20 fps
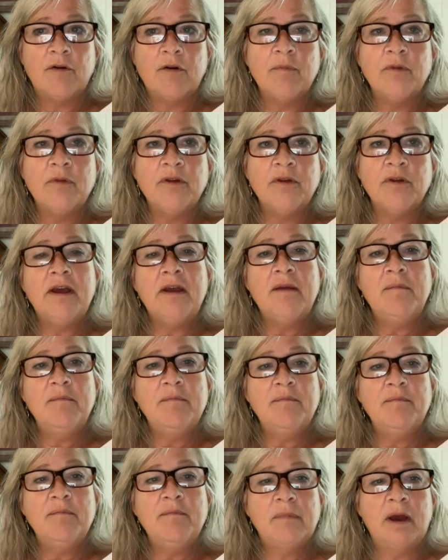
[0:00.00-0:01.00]
From the
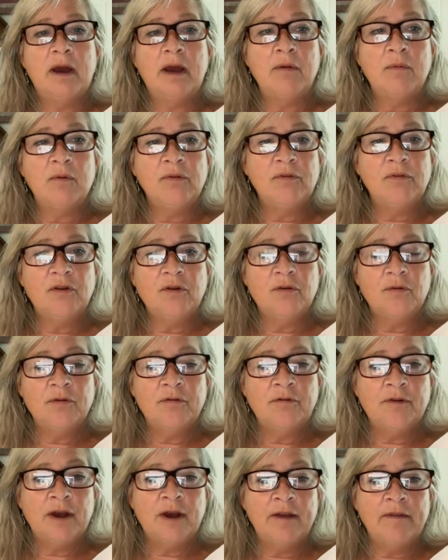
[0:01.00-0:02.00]
time I was
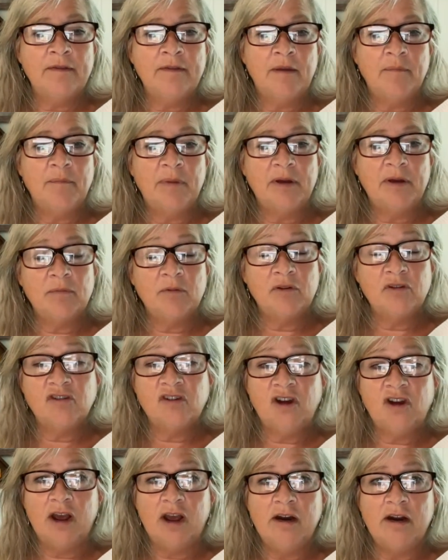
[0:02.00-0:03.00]
notified that Ben was
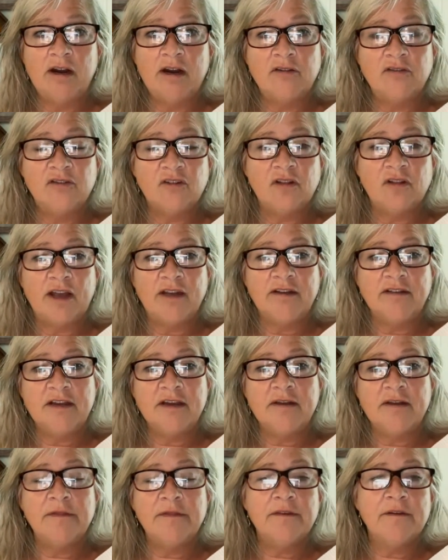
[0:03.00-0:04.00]
shot on July
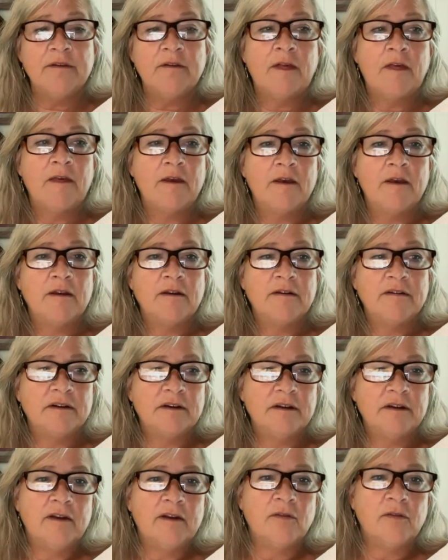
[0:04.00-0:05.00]
10th
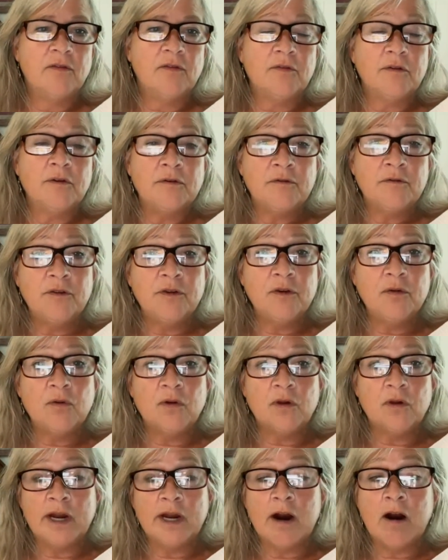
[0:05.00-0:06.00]
to his
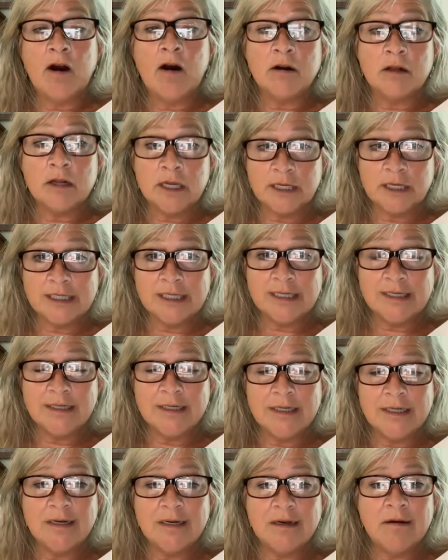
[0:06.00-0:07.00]
funeral at
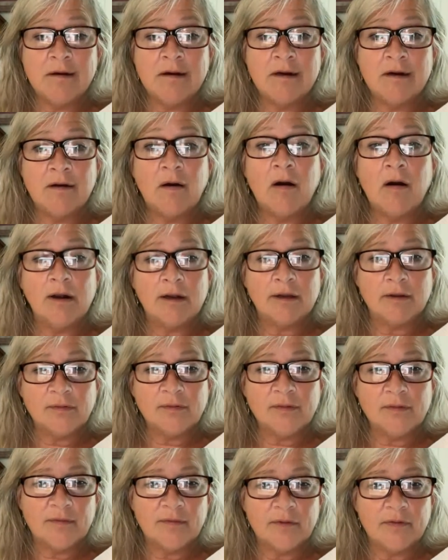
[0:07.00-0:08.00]
Arlington on
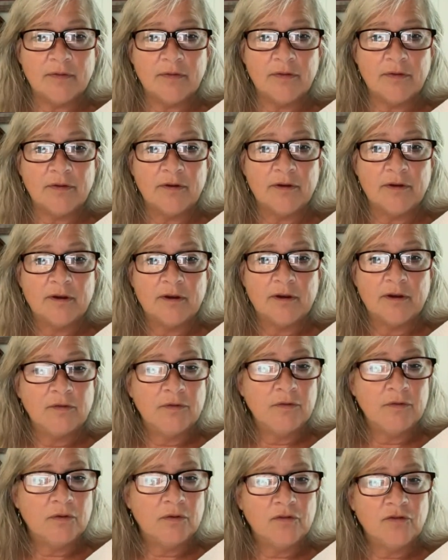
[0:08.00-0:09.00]
August 7th.
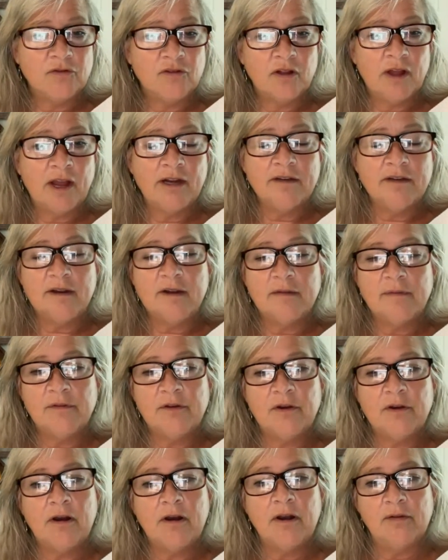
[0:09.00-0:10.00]
So it's July
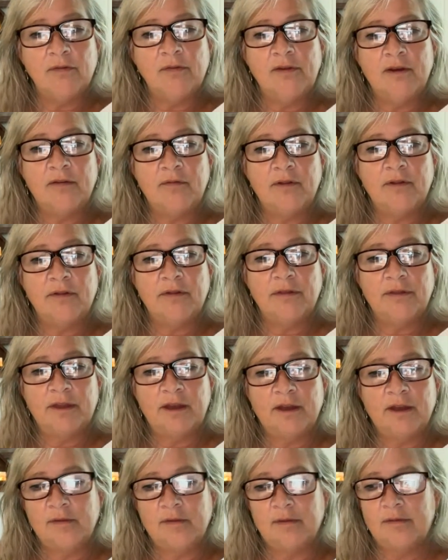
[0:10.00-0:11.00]
10th to August 7th.